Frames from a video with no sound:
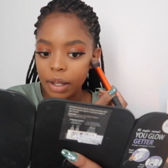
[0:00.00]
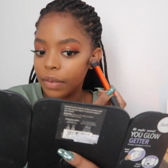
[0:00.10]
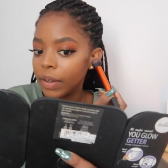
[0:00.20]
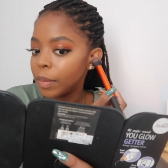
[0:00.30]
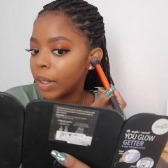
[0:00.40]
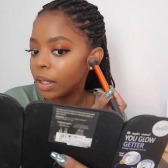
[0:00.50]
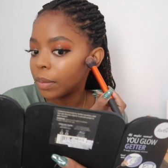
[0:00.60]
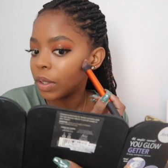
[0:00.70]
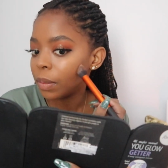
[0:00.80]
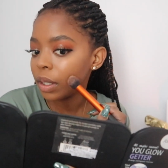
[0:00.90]
I find
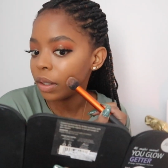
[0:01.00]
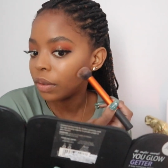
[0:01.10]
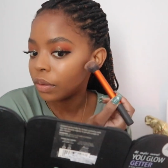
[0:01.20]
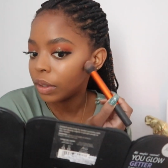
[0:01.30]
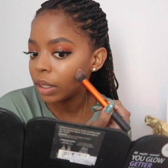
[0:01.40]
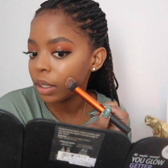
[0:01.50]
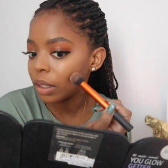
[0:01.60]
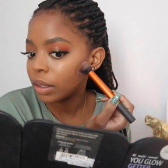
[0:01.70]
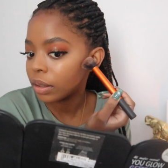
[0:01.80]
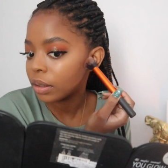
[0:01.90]
makeup to be
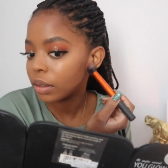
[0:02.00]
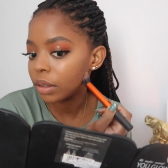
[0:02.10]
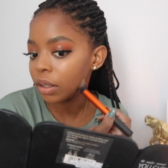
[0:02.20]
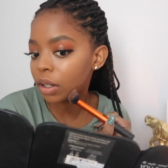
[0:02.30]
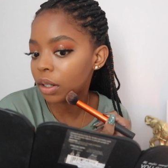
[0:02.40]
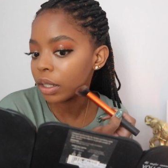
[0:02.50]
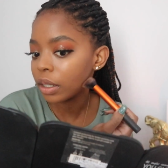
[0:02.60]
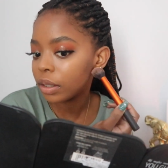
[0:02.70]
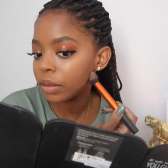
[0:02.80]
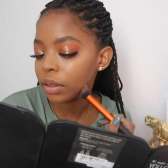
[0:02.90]
really
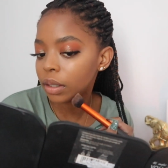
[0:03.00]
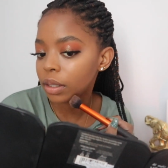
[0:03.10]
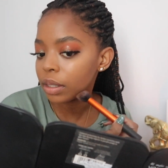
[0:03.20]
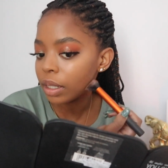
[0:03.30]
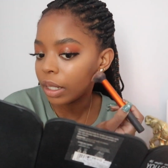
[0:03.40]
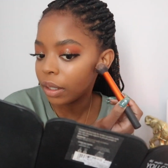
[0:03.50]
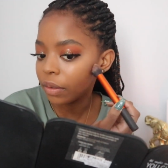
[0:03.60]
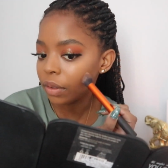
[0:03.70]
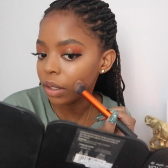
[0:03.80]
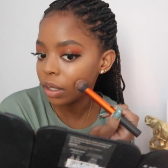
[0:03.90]
hard, honestly,
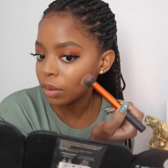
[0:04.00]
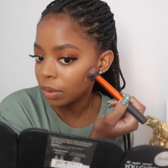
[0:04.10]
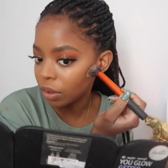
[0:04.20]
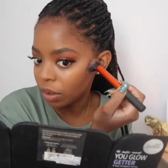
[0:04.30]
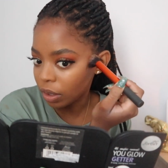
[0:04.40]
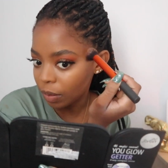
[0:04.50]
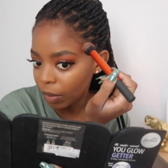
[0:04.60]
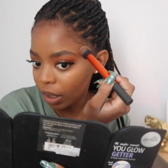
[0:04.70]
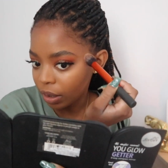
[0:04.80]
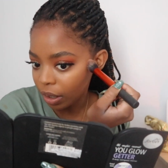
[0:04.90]
if you guys were to ask
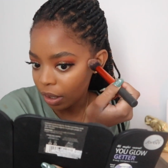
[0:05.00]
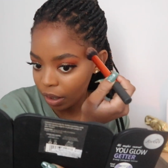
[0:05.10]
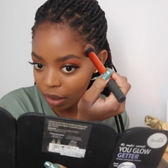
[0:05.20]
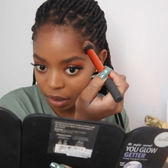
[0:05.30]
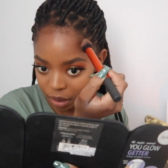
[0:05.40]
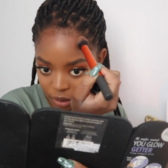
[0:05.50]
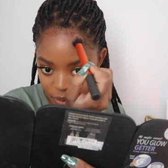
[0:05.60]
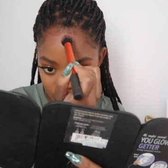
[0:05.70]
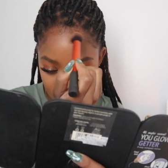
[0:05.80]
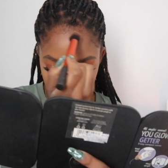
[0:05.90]
me. Like,
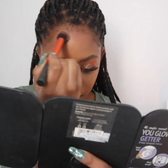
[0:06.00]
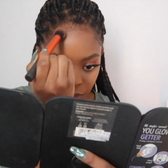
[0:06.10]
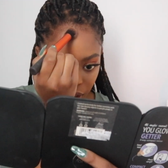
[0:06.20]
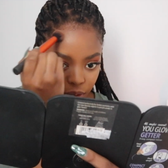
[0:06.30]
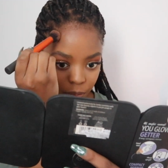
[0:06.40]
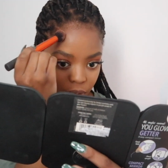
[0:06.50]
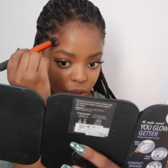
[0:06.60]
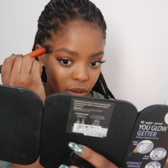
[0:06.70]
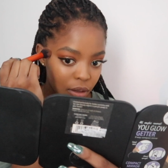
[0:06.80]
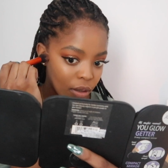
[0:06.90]
makeup
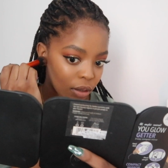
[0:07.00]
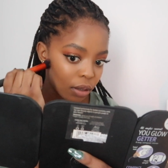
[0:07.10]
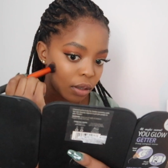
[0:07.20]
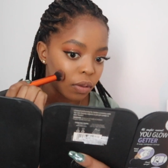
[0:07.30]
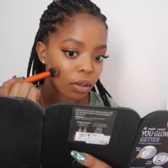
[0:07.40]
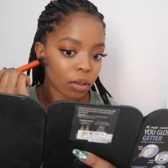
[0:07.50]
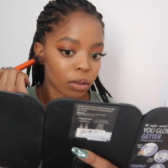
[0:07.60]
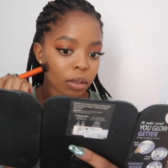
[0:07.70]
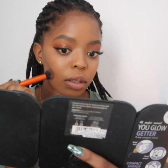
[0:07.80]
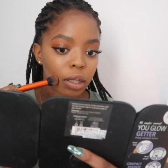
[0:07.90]
is
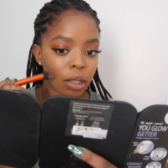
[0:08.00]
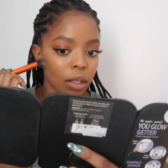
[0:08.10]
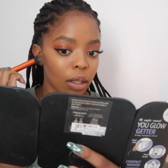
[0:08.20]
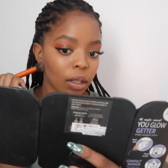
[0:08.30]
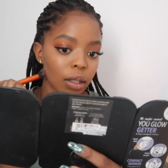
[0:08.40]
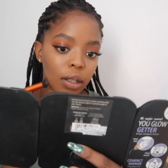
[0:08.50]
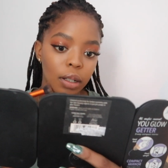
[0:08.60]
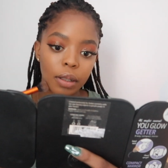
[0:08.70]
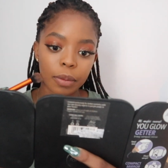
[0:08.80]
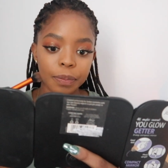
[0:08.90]
difficult.
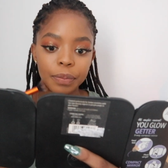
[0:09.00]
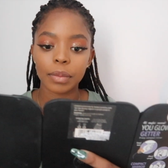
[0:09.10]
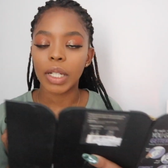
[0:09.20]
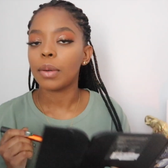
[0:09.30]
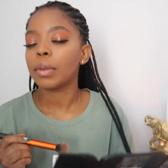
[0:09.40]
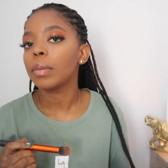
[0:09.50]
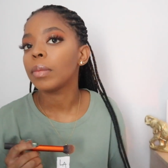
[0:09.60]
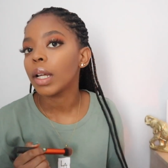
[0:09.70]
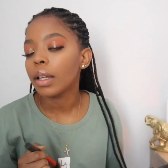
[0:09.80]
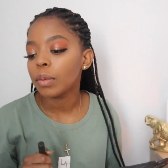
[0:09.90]
But I
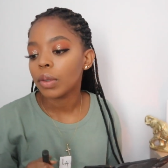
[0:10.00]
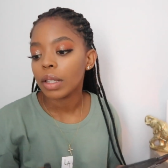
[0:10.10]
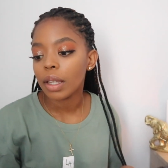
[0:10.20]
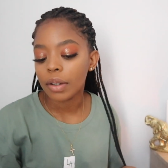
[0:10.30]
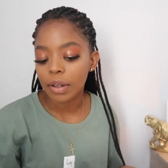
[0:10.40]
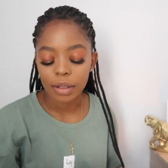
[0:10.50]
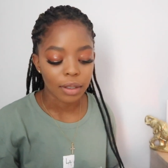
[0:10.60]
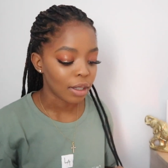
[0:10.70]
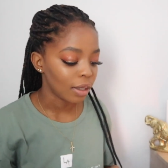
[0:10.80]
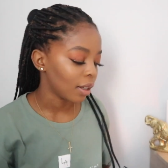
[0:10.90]
wouldn't mind walking around
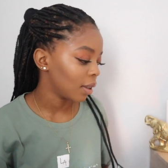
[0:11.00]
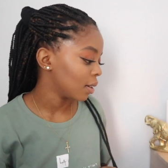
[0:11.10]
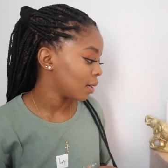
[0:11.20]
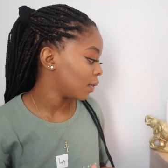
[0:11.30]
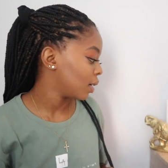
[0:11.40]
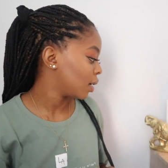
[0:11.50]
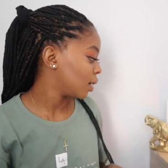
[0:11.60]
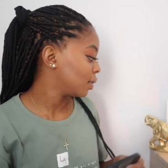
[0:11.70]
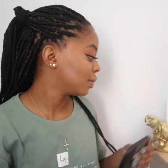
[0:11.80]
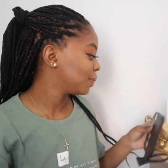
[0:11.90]
looking like this every
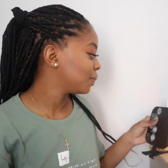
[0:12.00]
day.